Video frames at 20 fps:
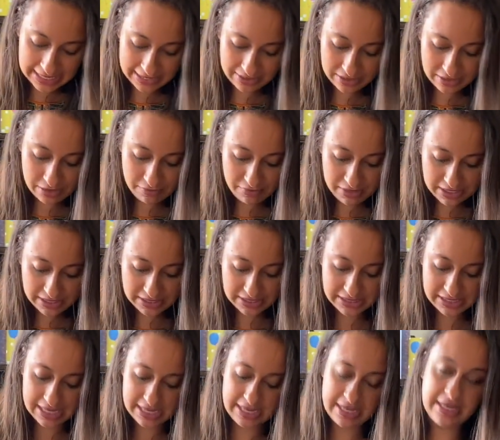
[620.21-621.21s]
I don't know if you can
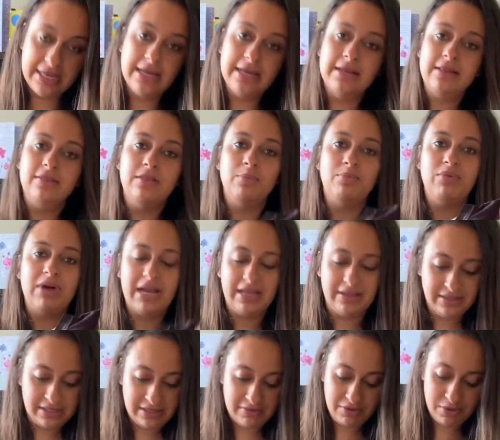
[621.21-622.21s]
see the
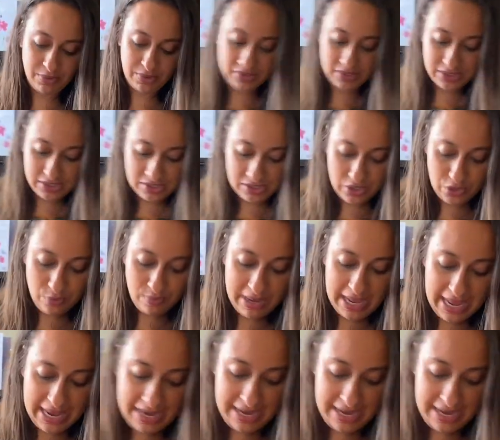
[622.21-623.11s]
brand if you want to zoom in.